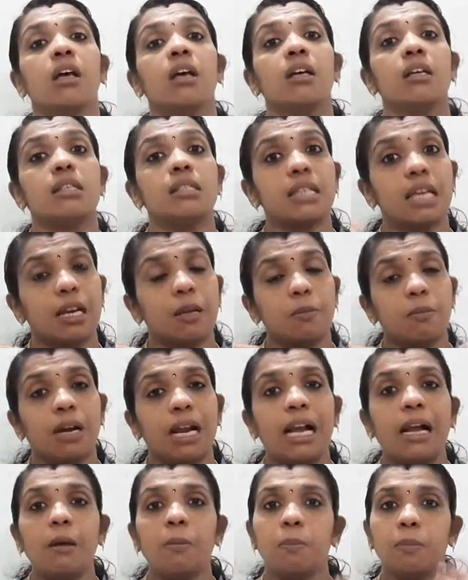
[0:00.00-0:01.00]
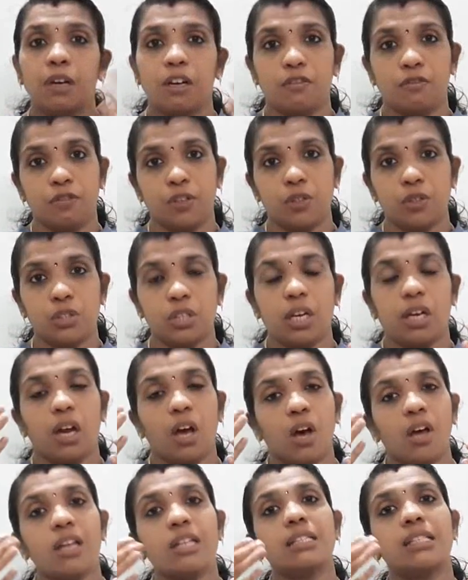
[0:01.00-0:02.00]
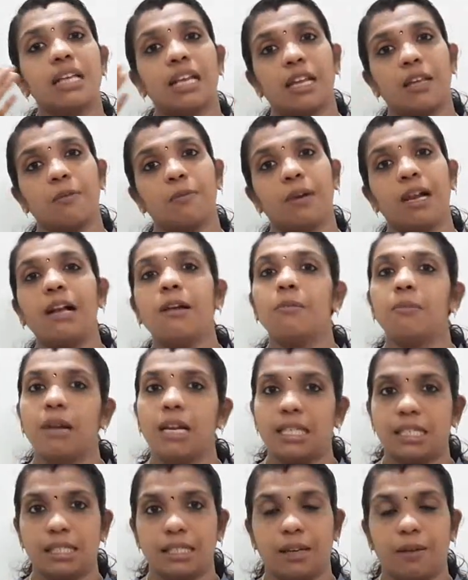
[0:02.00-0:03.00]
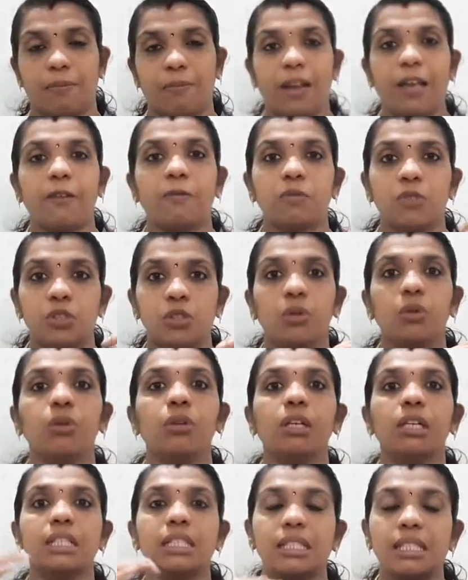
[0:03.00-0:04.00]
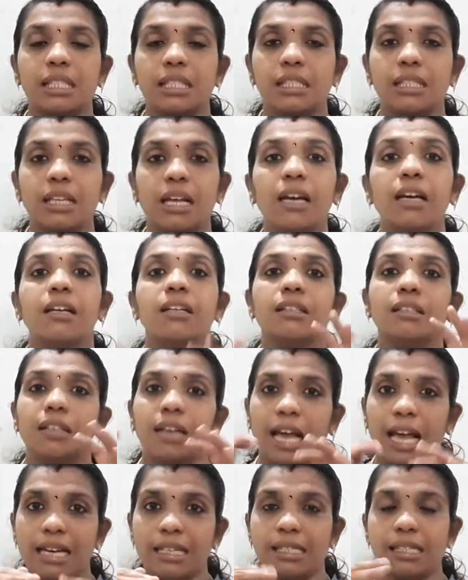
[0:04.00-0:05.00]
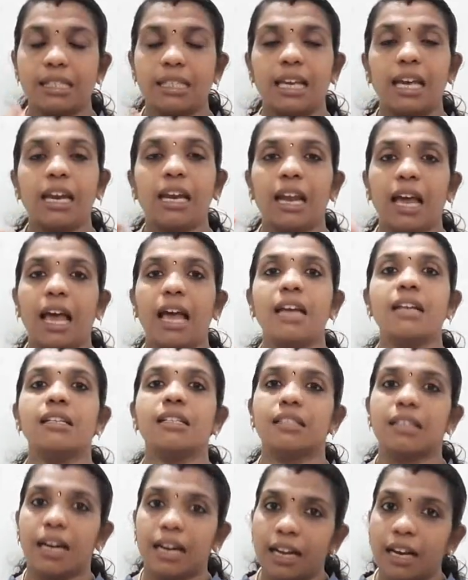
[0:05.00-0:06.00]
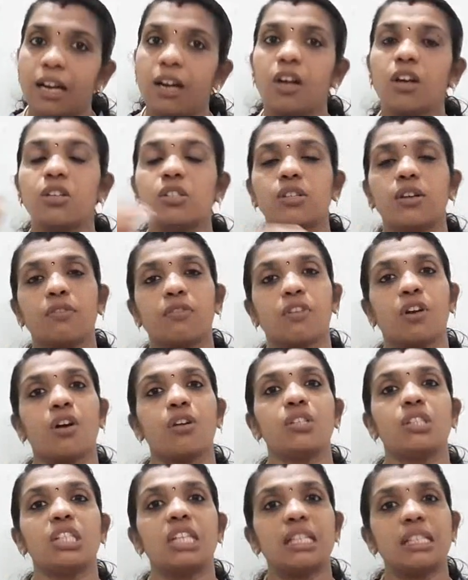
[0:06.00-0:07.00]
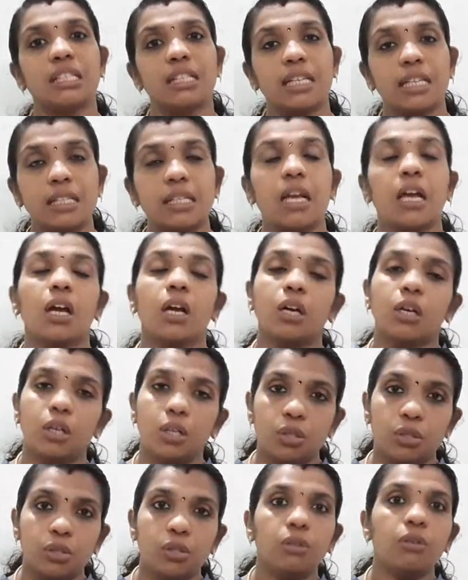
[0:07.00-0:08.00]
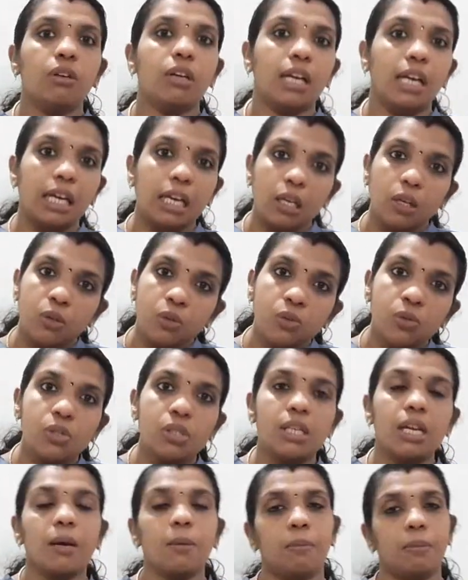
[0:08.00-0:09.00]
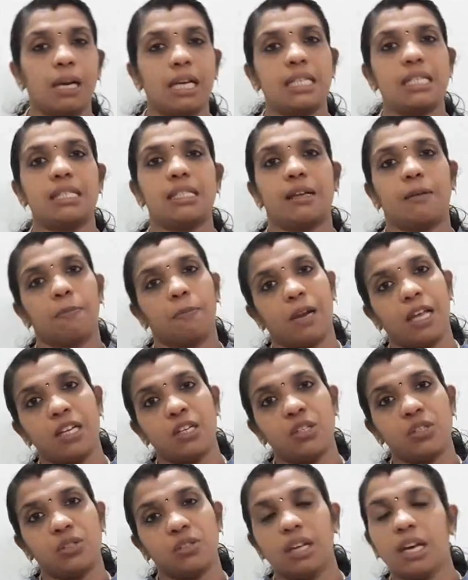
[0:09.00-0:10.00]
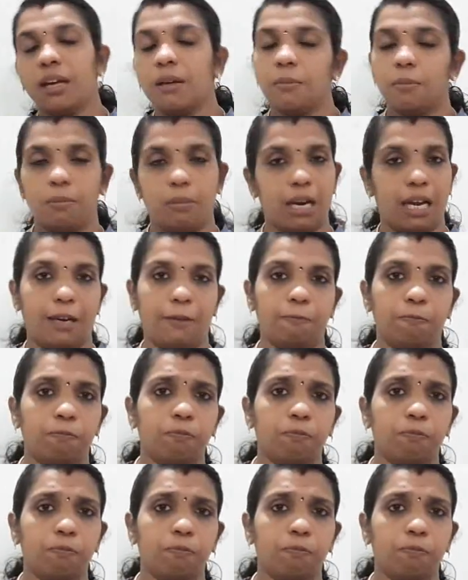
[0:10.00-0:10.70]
cerebral perfusion or cerebral blood supply. So, this is the transient and sudden loss of consciousness due to reduced blood supply to the brain.